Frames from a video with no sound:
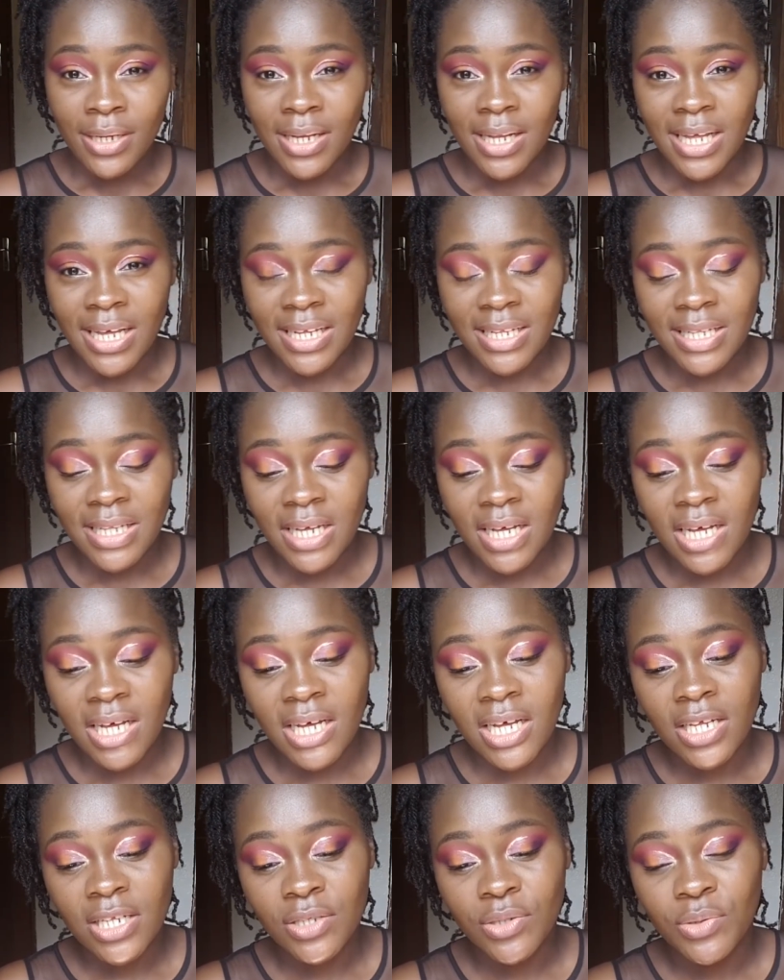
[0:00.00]
like
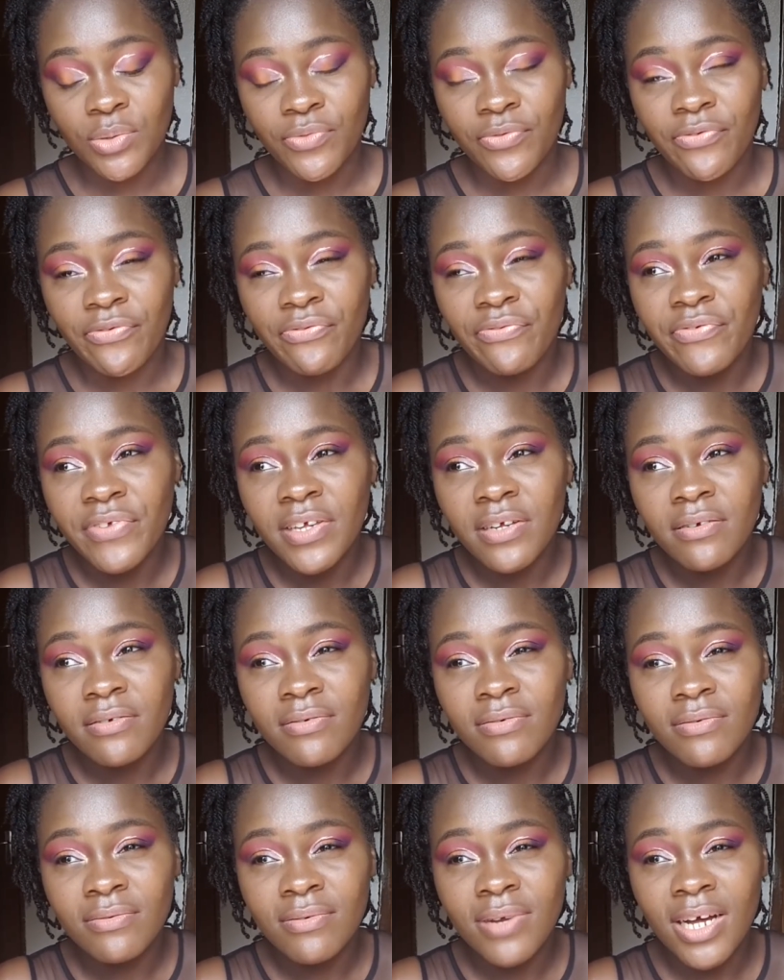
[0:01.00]
that you
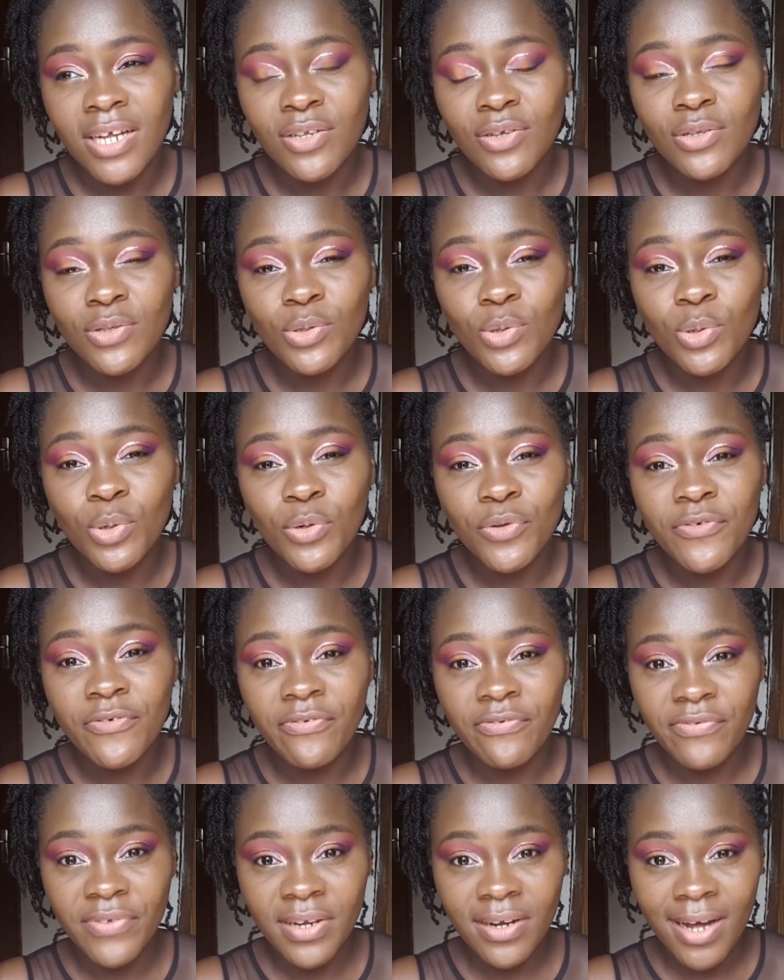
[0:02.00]
feel, I don't know, you
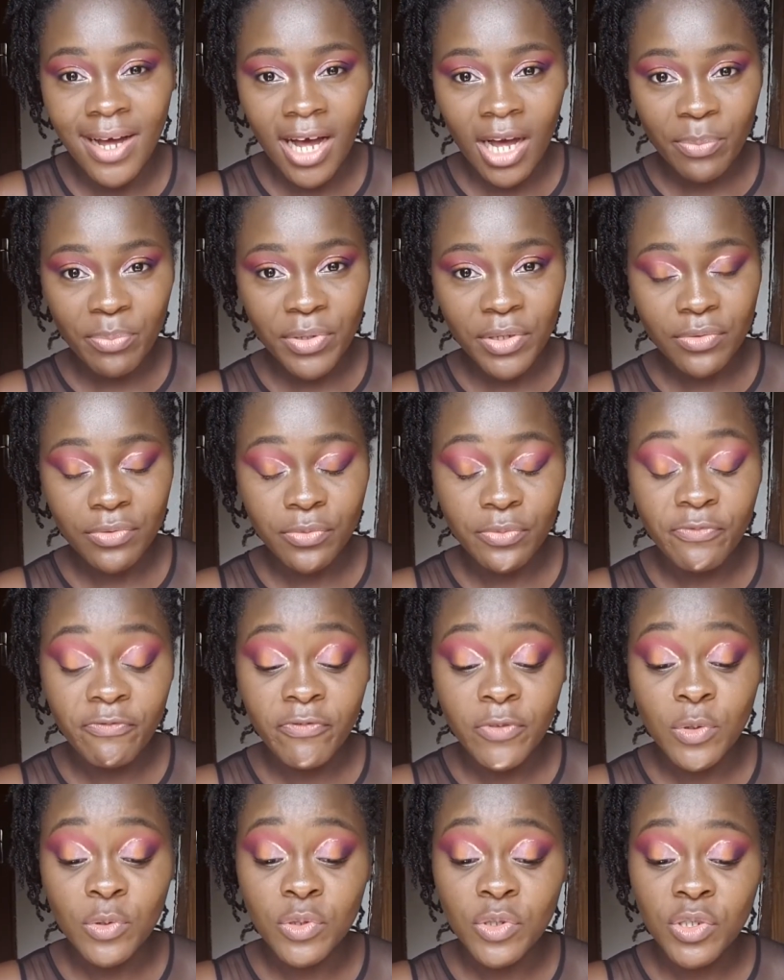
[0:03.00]
feel happy, you
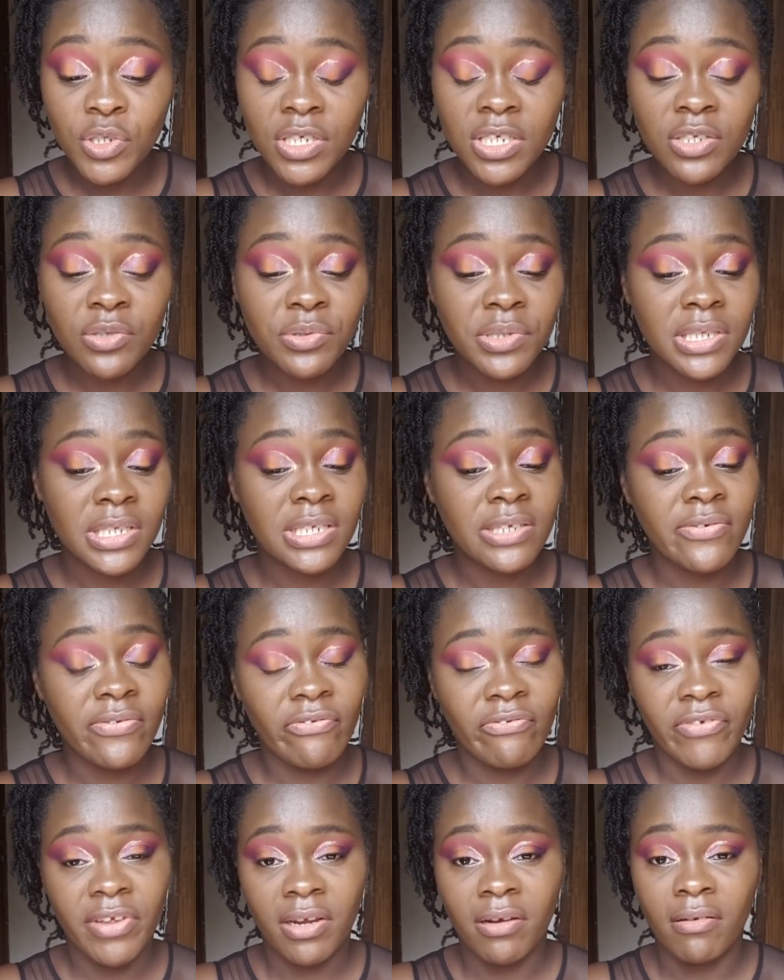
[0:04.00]
genuinely
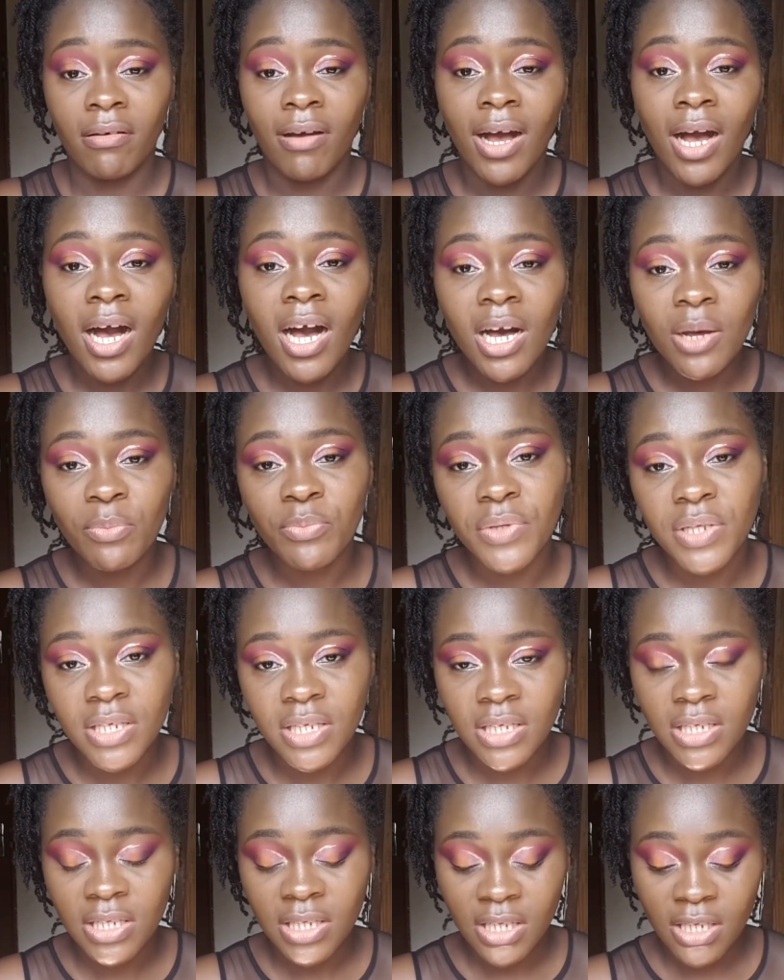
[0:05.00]
feel
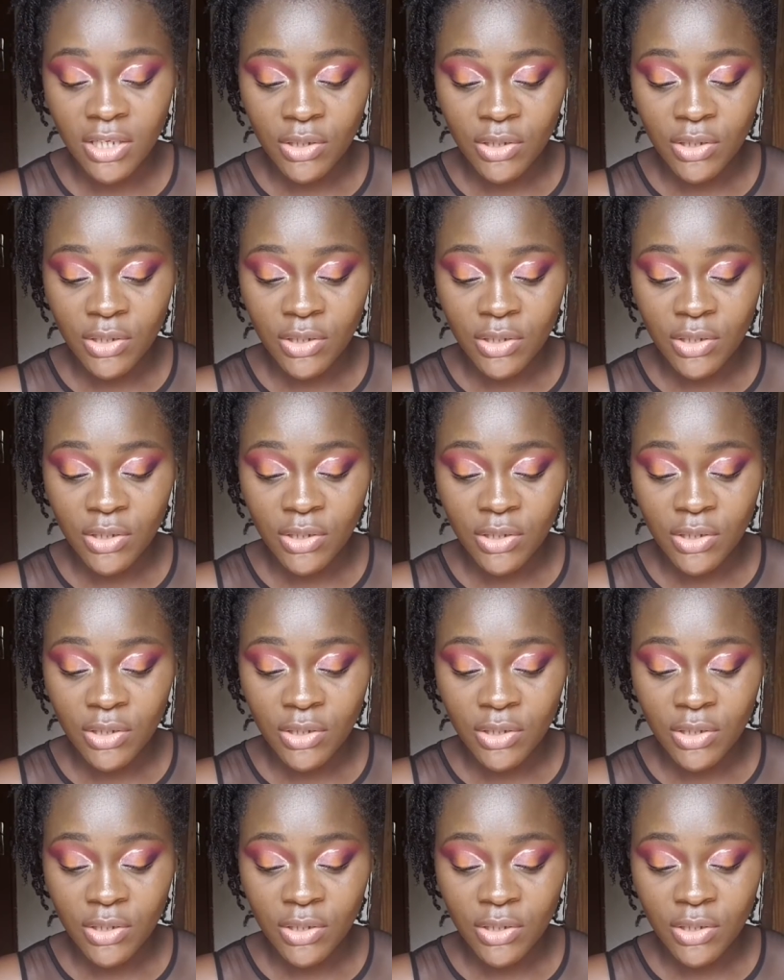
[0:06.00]
happy